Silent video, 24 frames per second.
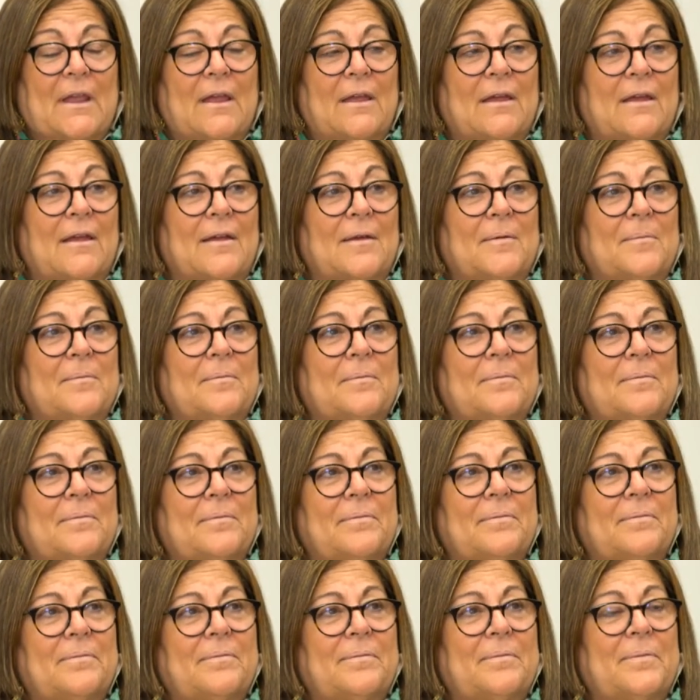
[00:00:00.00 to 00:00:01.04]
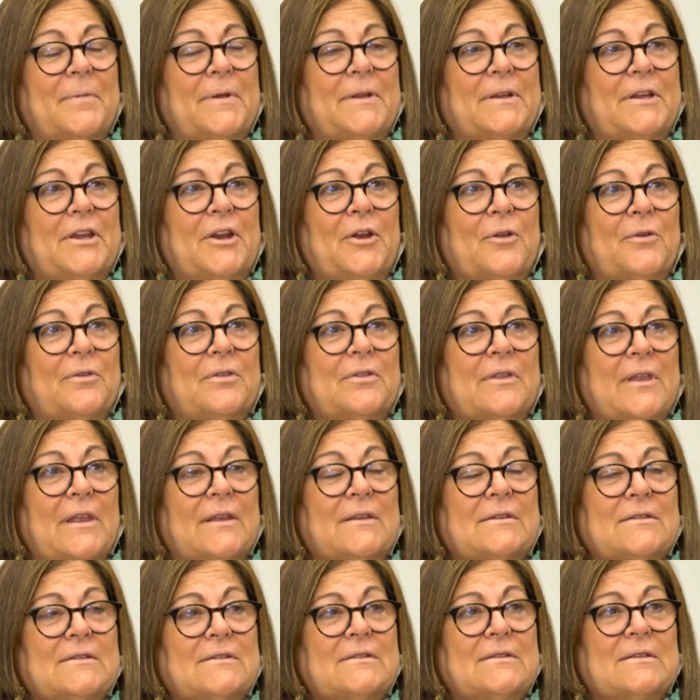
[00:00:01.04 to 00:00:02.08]
But, you know,
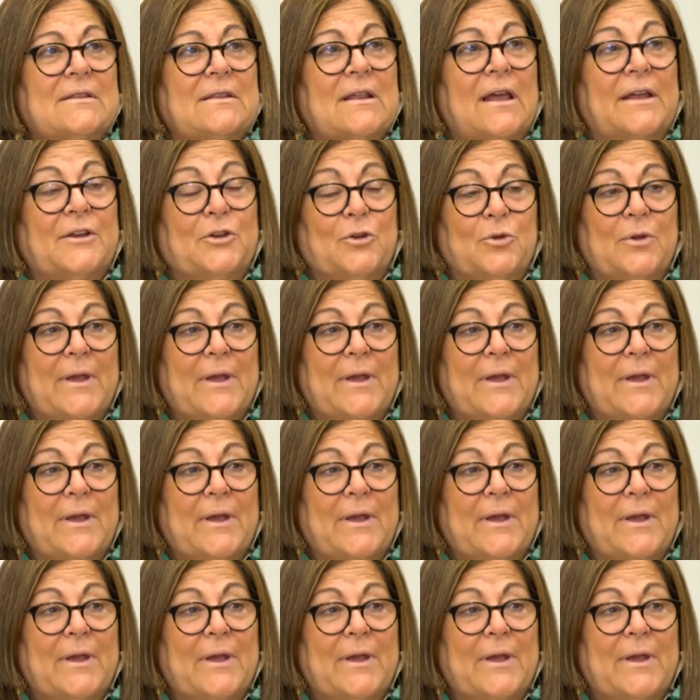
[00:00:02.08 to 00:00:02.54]
I